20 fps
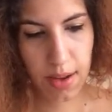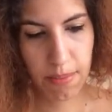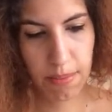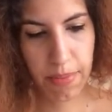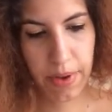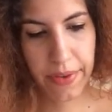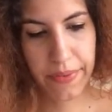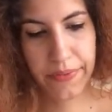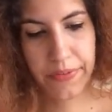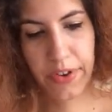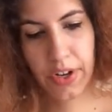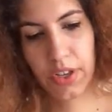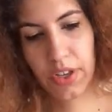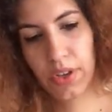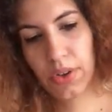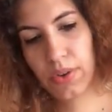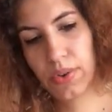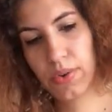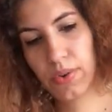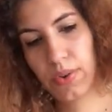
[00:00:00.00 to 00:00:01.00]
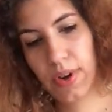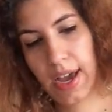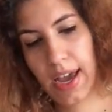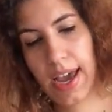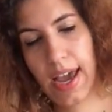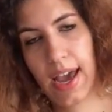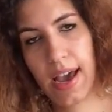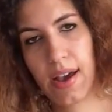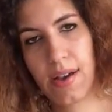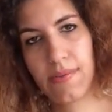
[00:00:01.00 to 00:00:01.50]
But for you, I
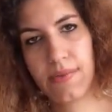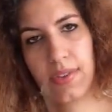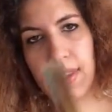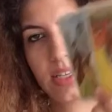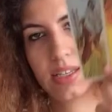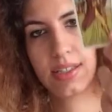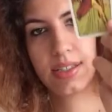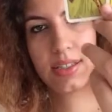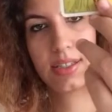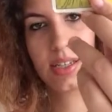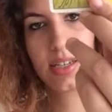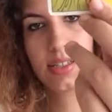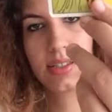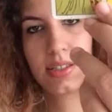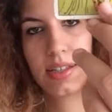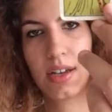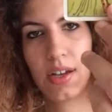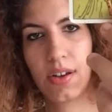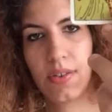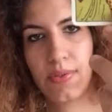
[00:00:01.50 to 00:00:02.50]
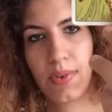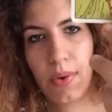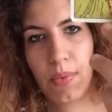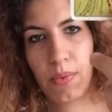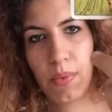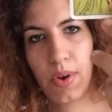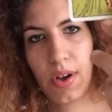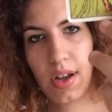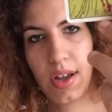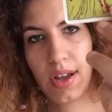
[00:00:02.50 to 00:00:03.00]
have the Six of
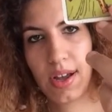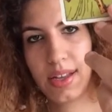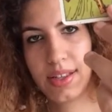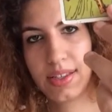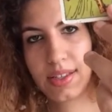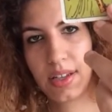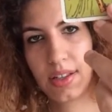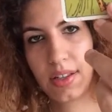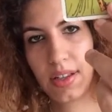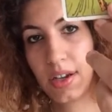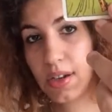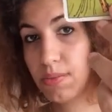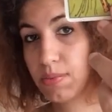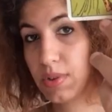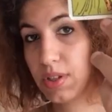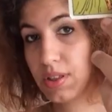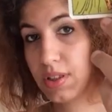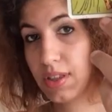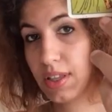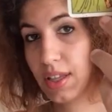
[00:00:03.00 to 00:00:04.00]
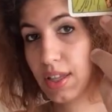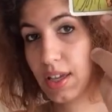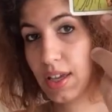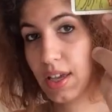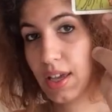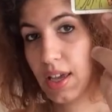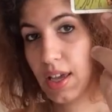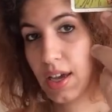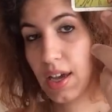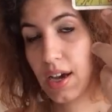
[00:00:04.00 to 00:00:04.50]
Wands along with the
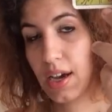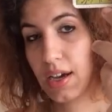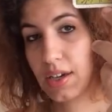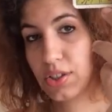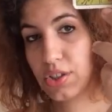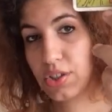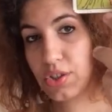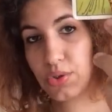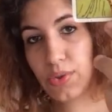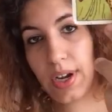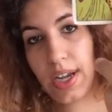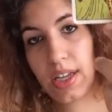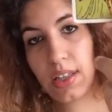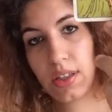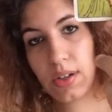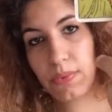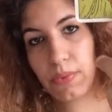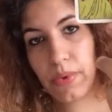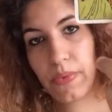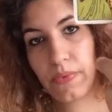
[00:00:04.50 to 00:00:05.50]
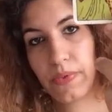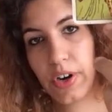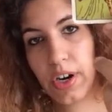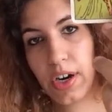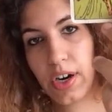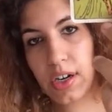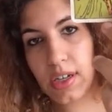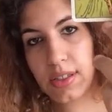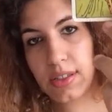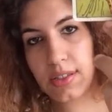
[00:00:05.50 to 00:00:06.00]
Strength in
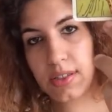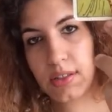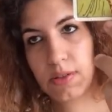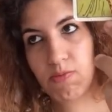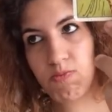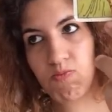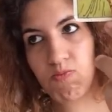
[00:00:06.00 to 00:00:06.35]
reverse.